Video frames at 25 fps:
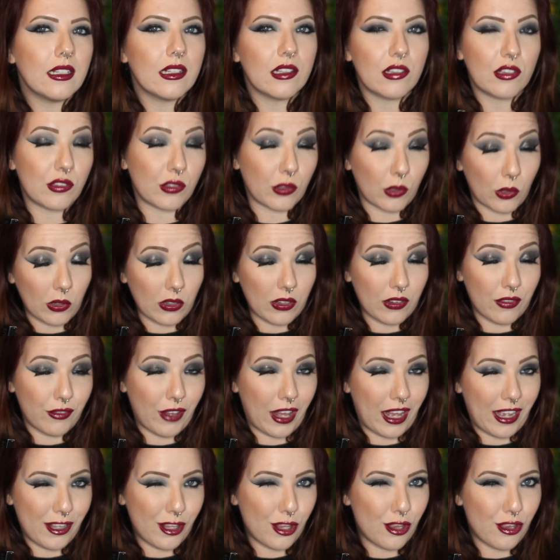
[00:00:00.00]
sort of
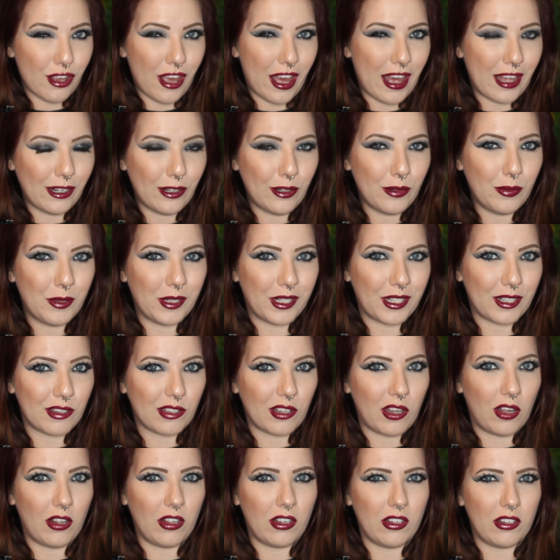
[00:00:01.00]
eyeshadow, but it's
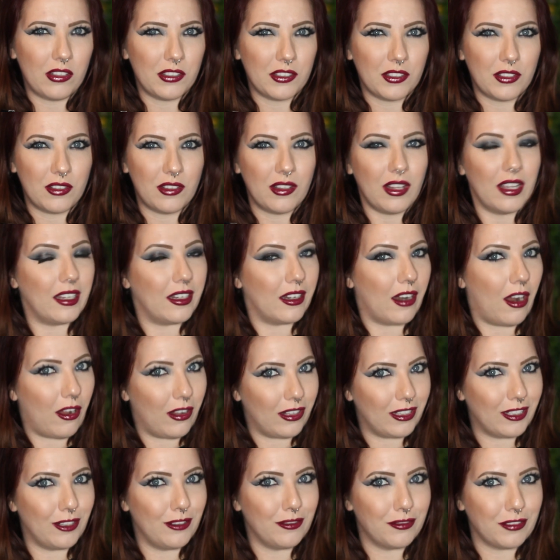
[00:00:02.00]
called an
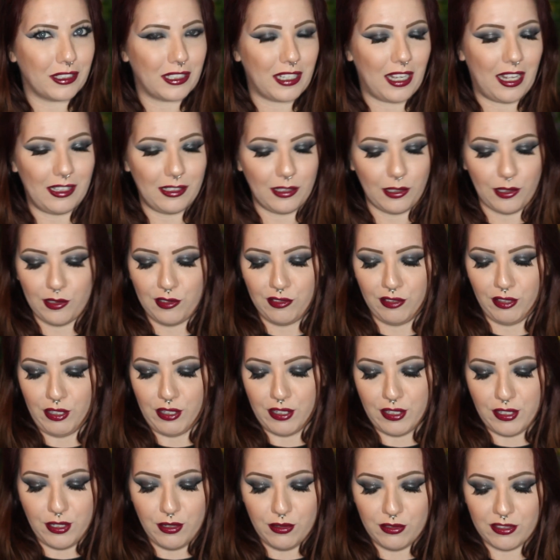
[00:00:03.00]
all-over color, so you
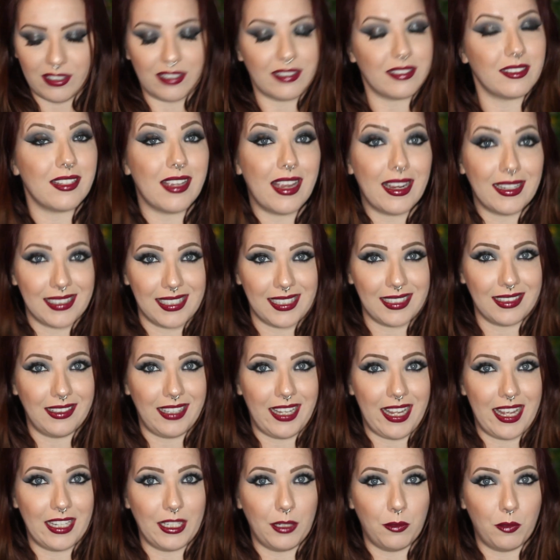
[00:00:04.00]
can use it
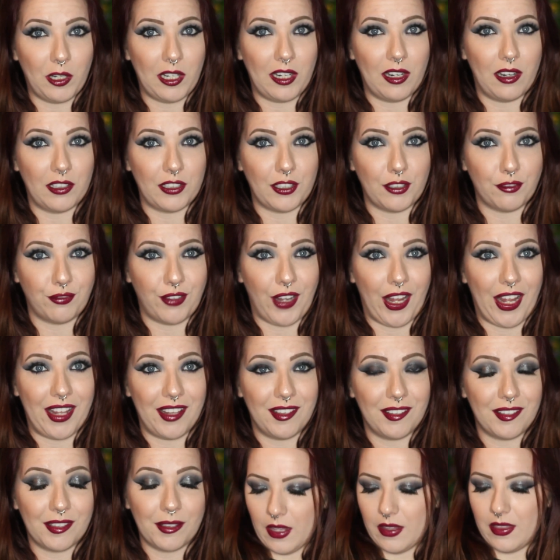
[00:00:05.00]
technically anywhere on your
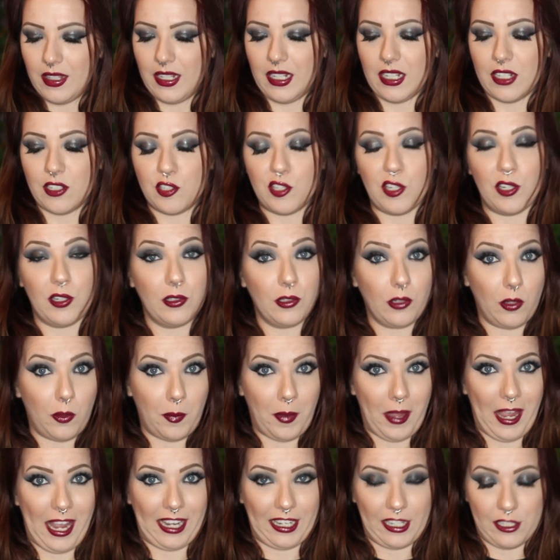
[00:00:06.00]
face. The internal
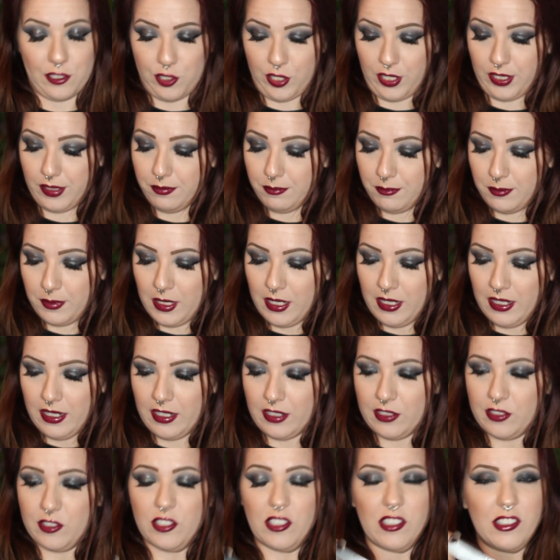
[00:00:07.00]
packaging,
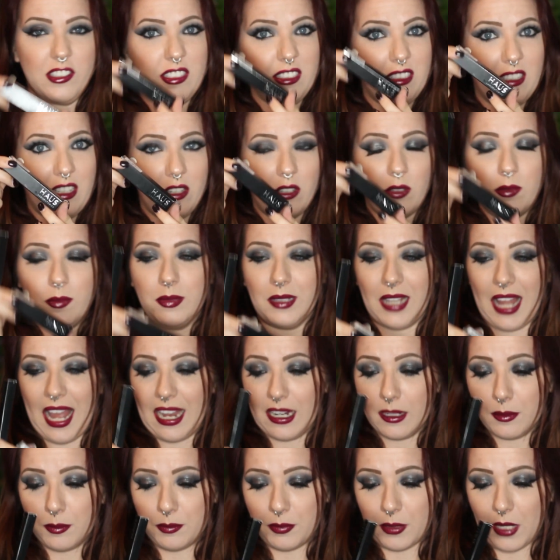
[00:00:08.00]
it's just a little
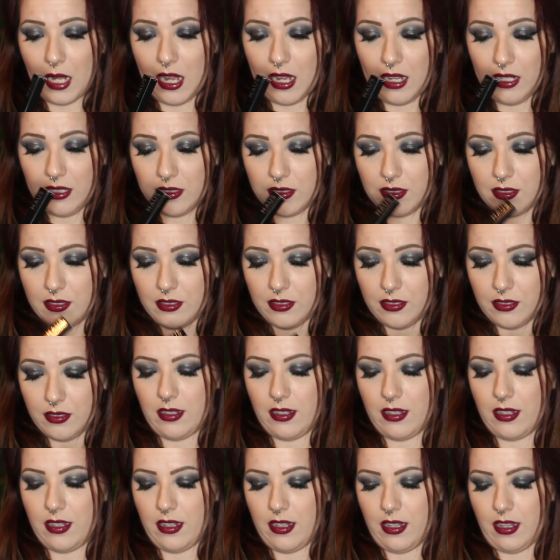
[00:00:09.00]
black box,
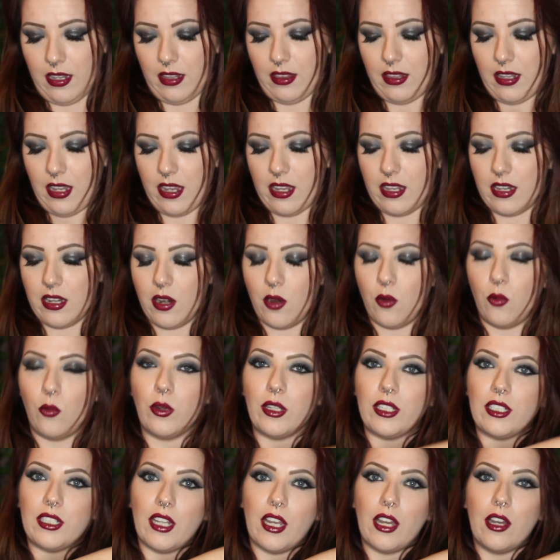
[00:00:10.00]
and then
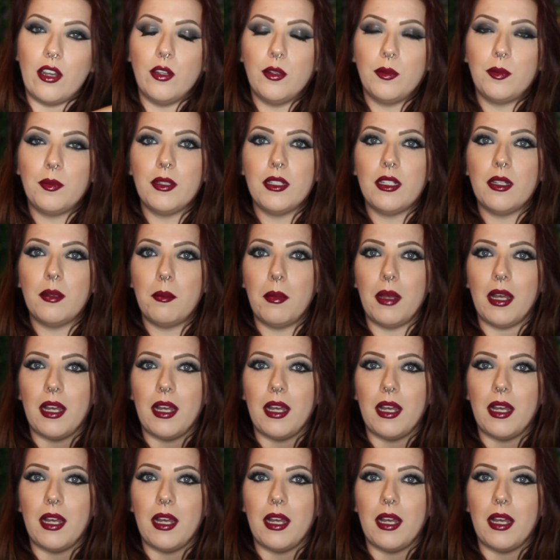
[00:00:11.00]
when you open them